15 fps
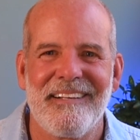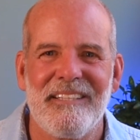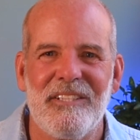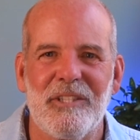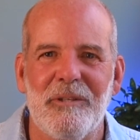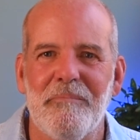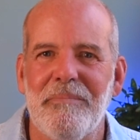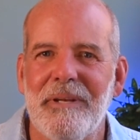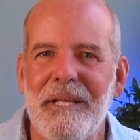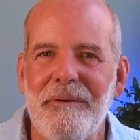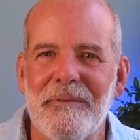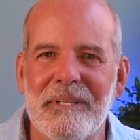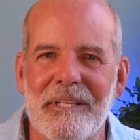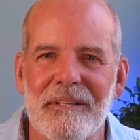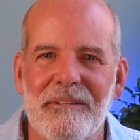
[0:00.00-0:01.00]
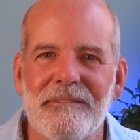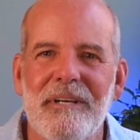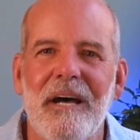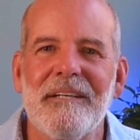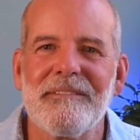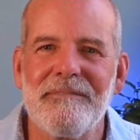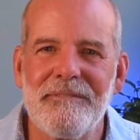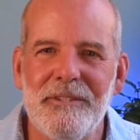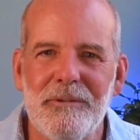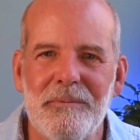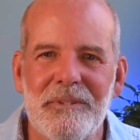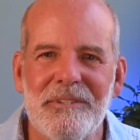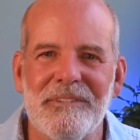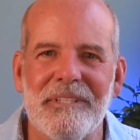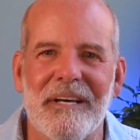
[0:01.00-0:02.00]
You can play with it. Toss a few
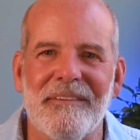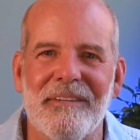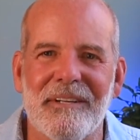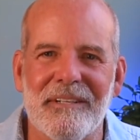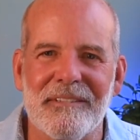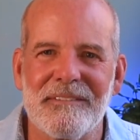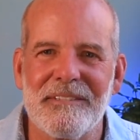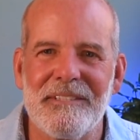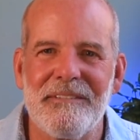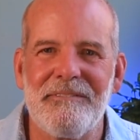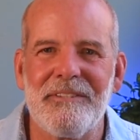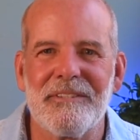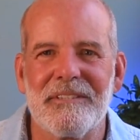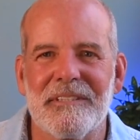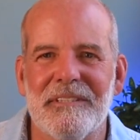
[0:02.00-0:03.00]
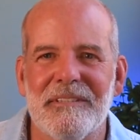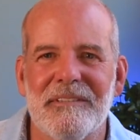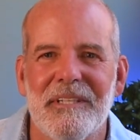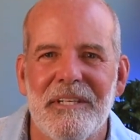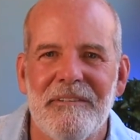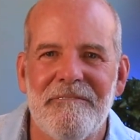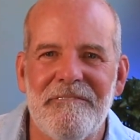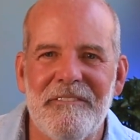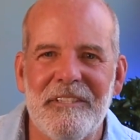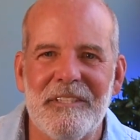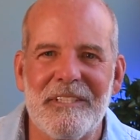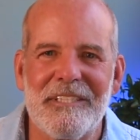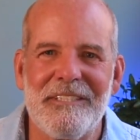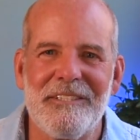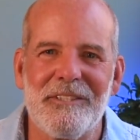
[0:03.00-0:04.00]
words out there. See if you can
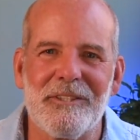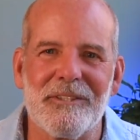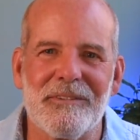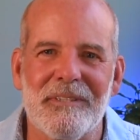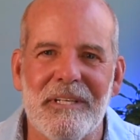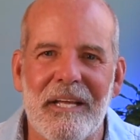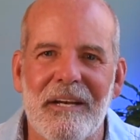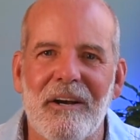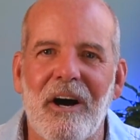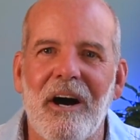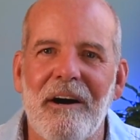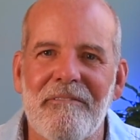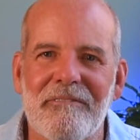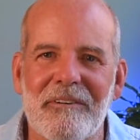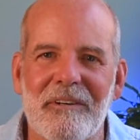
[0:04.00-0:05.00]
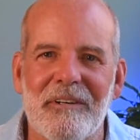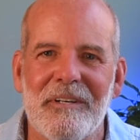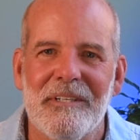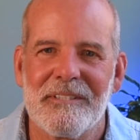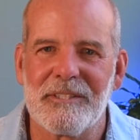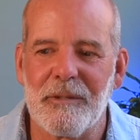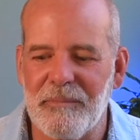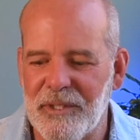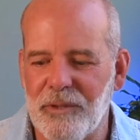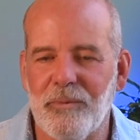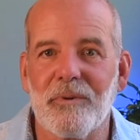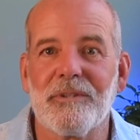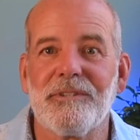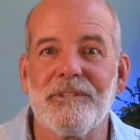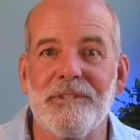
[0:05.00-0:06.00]
feel into and offer some of the
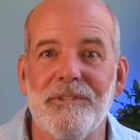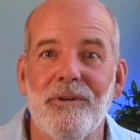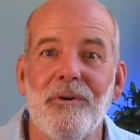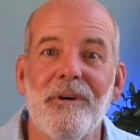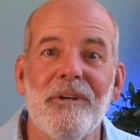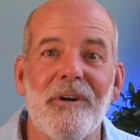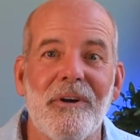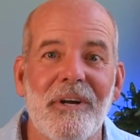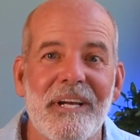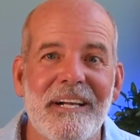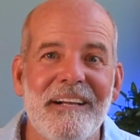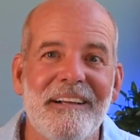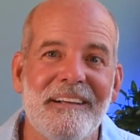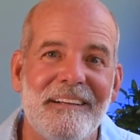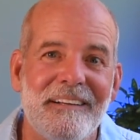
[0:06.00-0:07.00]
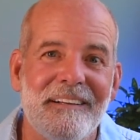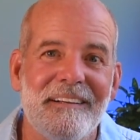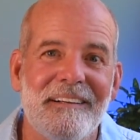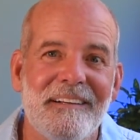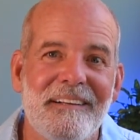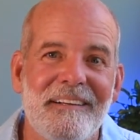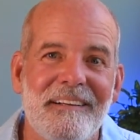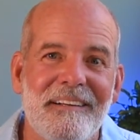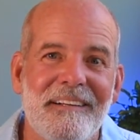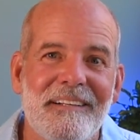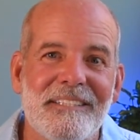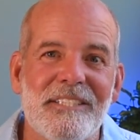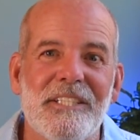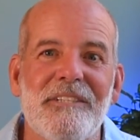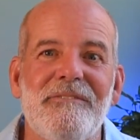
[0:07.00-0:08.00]
words that you're learning.
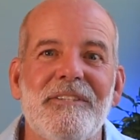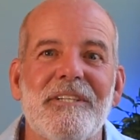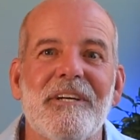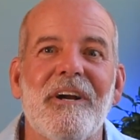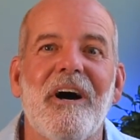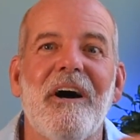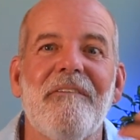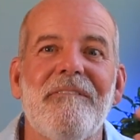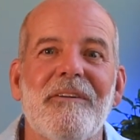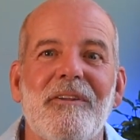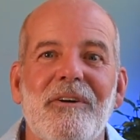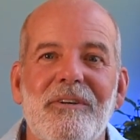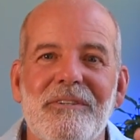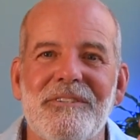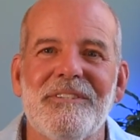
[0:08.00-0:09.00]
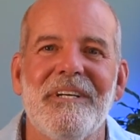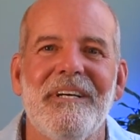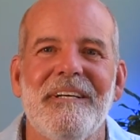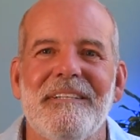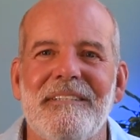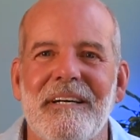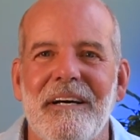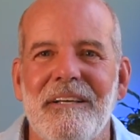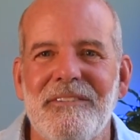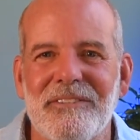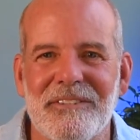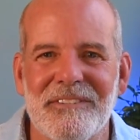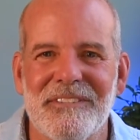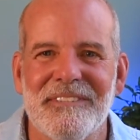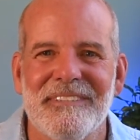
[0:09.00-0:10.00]
See if you can offer those to
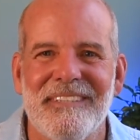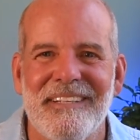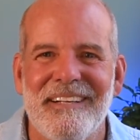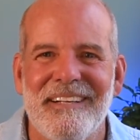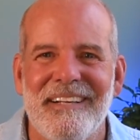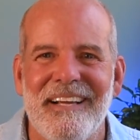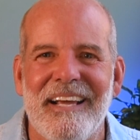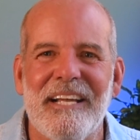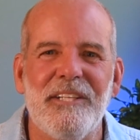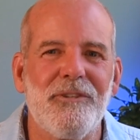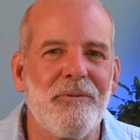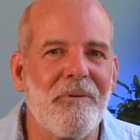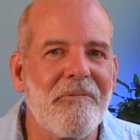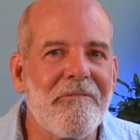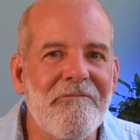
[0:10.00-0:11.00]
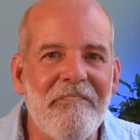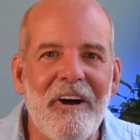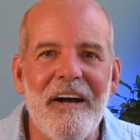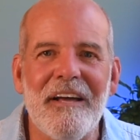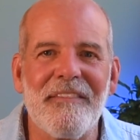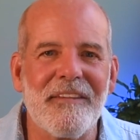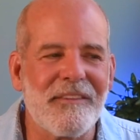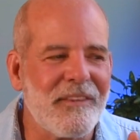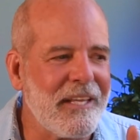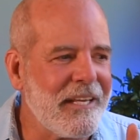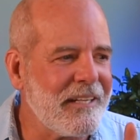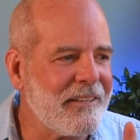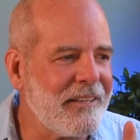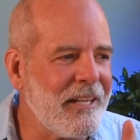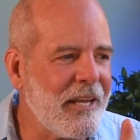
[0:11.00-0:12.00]
others. And you will find that
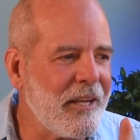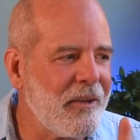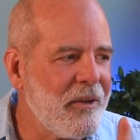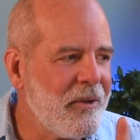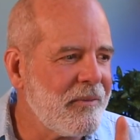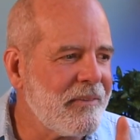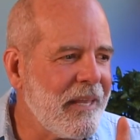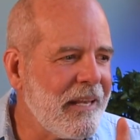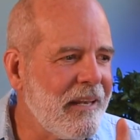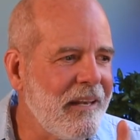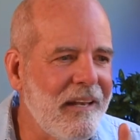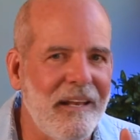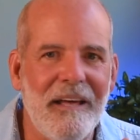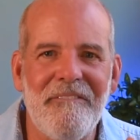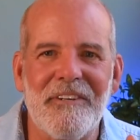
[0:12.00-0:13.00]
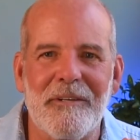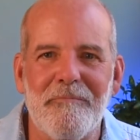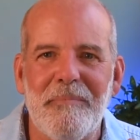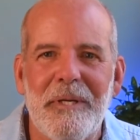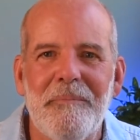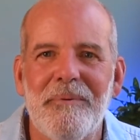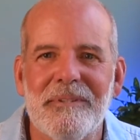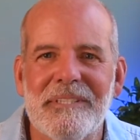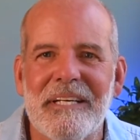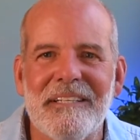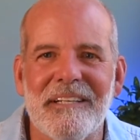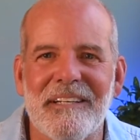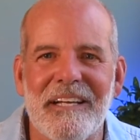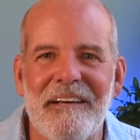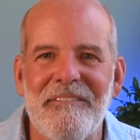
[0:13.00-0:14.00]
they love it. People tend
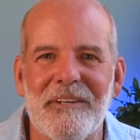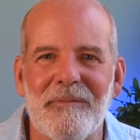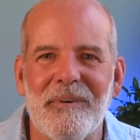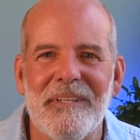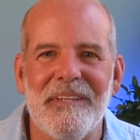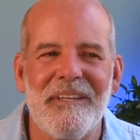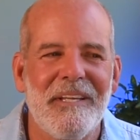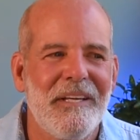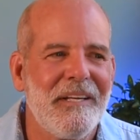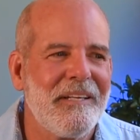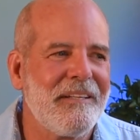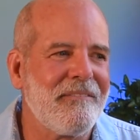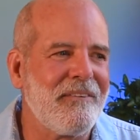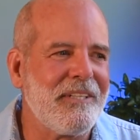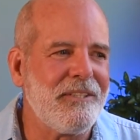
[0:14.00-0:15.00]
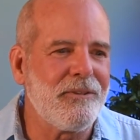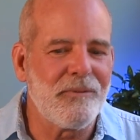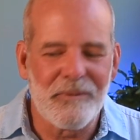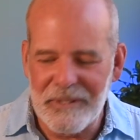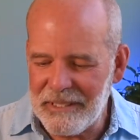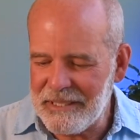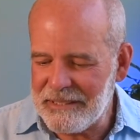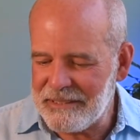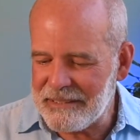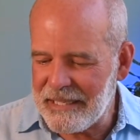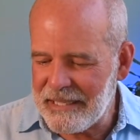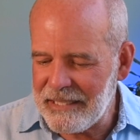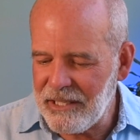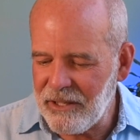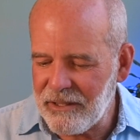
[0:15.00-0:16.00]
to love it when you really
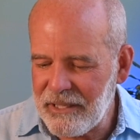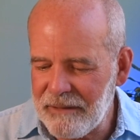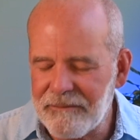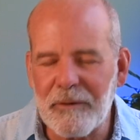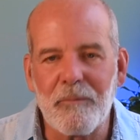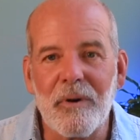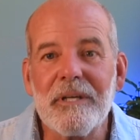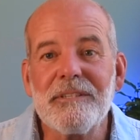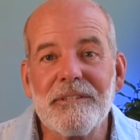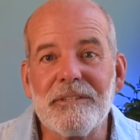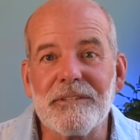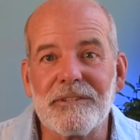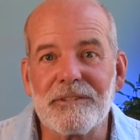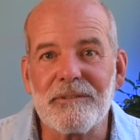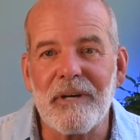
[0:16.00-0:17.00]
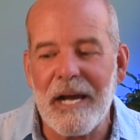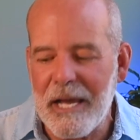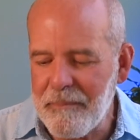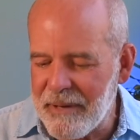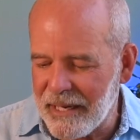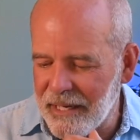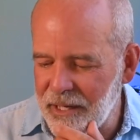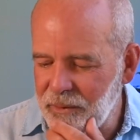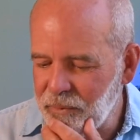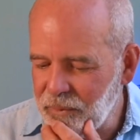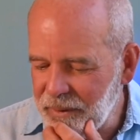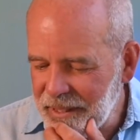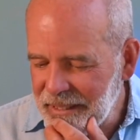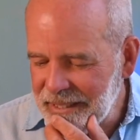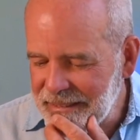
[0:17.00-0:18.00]
say, you know, God, from what you're describing, it
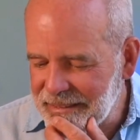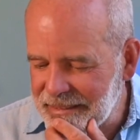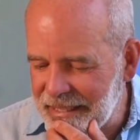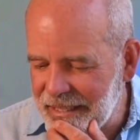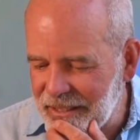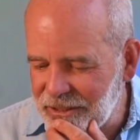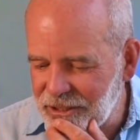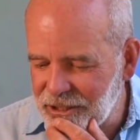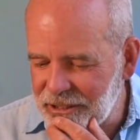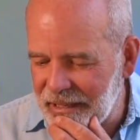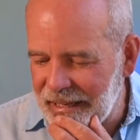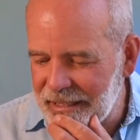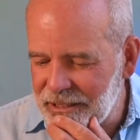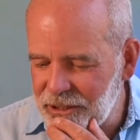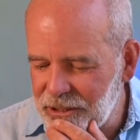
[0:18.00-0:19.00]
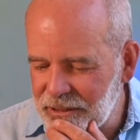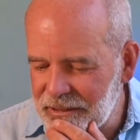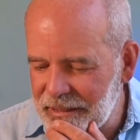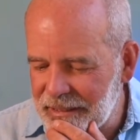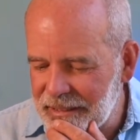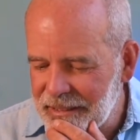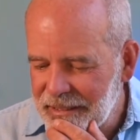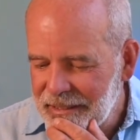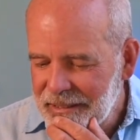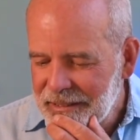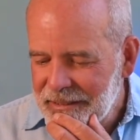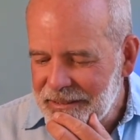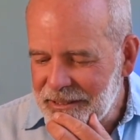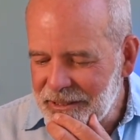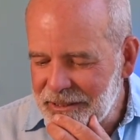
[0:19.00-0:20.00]
really sounds like you're
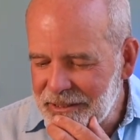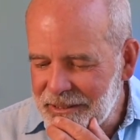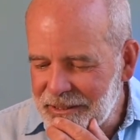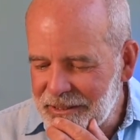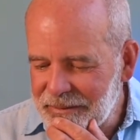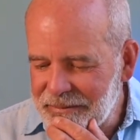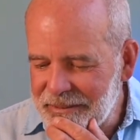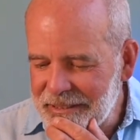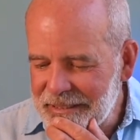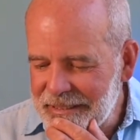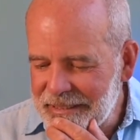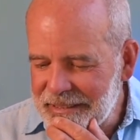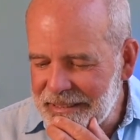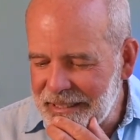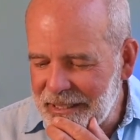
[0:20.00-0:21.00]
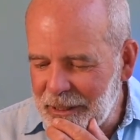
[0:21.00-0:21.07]
feeling